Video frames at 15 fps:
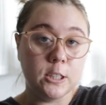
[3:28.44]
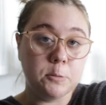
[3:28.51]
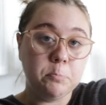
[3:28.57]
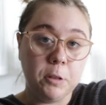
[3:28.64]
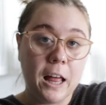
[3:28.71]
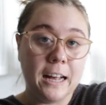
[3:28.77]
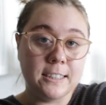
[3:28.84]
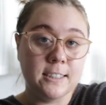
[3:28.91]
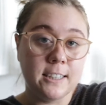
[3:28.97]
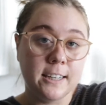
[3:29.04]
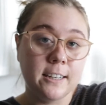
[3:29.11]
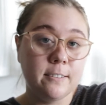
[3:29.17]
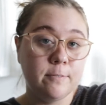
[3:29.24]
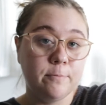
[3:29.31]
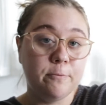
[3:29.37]

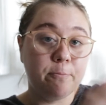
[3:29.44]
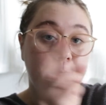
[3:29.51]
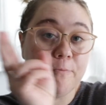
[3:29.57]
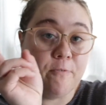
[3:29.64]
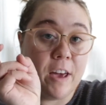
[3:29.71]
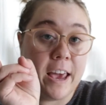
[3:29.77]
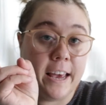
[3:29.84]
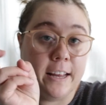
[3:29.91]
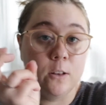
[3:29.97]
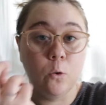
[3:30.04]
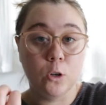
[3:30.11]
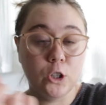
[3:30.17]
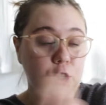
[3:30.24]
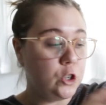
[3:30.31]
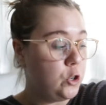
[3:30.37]
plastic vein
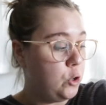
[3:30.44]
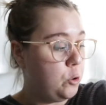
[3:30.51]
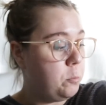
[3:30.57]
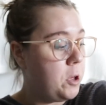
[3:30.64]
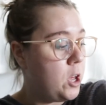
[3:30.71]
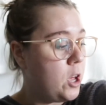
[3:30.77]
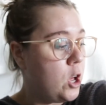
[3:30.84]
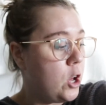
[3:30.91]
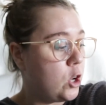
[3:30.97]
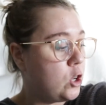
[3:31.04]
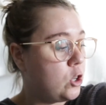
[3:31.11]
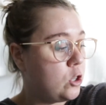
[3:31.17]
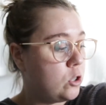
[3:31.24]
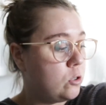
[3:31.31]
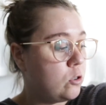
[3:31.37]
or tube
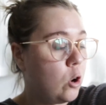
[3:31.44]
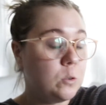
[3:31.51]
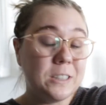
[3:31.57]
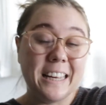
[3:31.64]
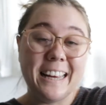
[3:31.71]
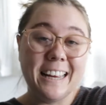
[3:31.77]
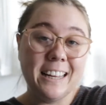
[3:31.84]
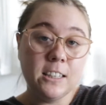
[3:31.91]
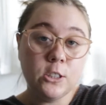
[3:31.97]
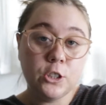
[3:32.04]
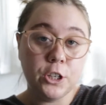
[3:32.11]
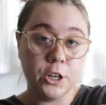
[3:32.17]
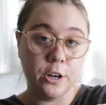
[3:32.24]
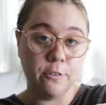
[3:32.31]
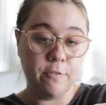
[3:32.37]
goes
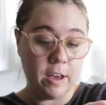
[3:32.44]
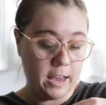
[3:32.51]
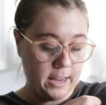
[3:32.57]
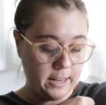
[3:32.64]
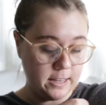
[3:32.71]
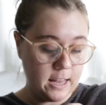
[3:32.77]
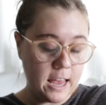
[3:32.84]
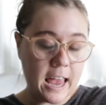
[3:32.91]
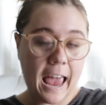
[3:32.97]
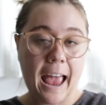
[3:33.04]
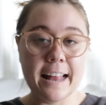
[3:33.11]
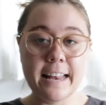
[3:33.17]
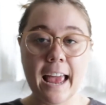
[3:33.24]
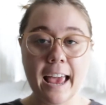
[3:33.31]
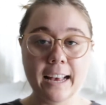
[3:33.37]
into your vein
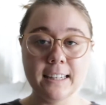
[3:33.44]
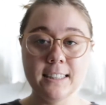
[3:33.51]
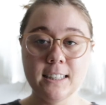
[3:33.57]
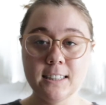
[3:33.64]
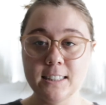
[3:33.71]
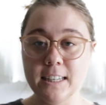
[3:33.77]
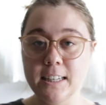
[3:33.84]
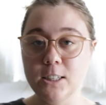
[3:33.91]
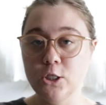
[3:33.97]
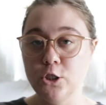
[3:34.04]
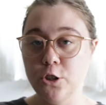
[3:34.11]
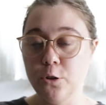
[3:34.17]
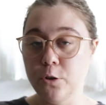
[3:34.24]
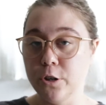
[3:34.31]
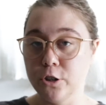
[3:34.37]
and exits
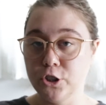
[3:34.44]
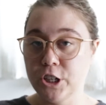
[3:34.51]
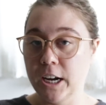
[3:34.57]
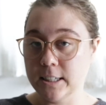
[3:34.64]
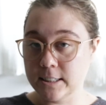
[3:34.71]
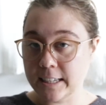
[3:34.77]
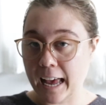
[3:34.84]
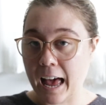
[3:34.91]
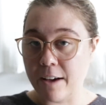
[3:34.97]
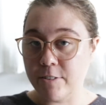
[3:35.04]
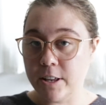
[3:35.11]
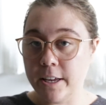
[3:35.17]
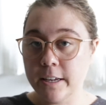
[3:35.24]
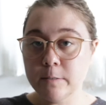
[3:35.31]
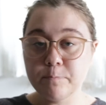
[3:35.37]
into your chest
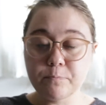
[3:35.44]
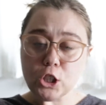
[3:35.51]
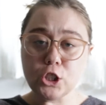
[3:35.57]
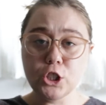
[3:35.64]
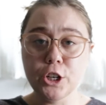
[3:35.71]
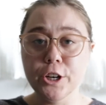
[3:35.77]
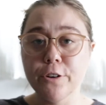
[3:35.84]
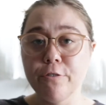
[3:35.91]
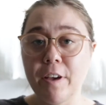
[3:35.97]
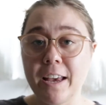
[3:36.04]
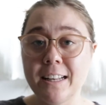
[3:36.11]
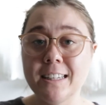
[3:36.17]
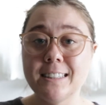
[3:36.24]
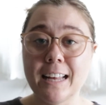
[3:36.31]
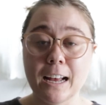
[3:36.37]
cavity. So your
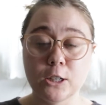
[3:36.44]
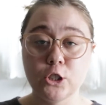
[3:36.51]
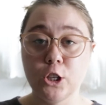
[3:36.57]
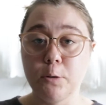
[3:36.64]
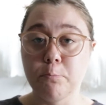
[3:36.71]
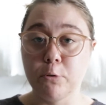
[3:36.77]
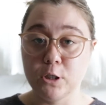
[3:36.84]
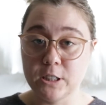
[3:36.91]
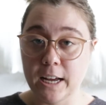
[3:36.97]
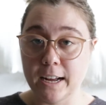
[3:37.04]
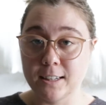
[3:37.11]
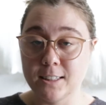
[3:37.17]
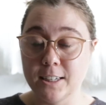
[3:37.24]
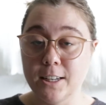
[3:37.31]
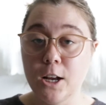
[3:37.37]
vein is actually
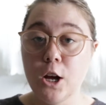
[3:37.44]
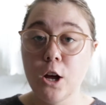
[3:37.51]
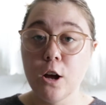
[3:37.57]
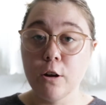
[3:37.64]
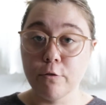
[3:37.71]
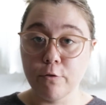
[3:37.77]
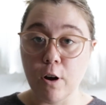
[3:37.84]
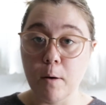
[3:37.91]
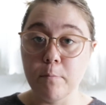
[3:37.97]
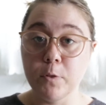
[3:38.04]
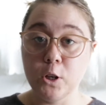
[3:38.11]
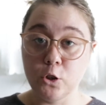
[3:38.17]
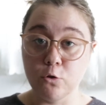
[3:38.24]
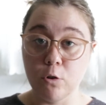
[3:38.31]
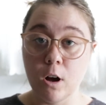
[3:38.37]
protected from
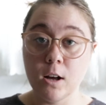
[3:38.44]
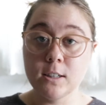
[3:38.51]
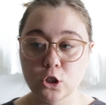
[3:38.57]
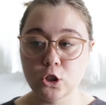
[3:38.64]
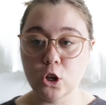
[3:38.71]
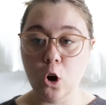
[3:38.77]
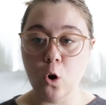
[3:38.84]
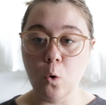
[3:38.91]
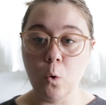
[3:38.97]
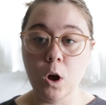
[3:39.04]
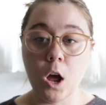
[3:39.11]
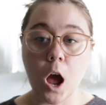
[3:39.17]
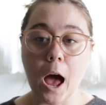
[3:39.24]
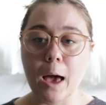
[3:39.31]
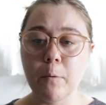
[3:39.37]
the drug. So
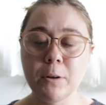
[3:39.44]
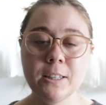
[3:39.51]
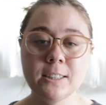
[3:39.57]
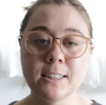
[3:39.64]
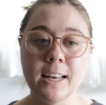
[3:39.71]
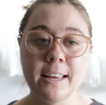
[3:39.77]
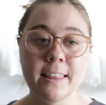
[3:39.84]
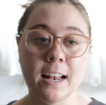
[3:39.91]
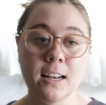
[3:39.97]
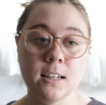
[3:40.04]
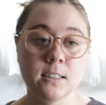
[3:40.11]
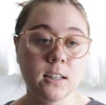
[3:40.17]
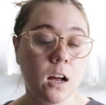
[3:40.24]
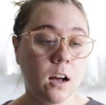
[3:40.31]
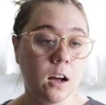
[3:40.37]
I wouldn't say that
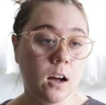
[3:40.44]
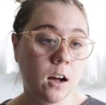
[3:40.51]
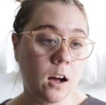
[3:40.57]
it's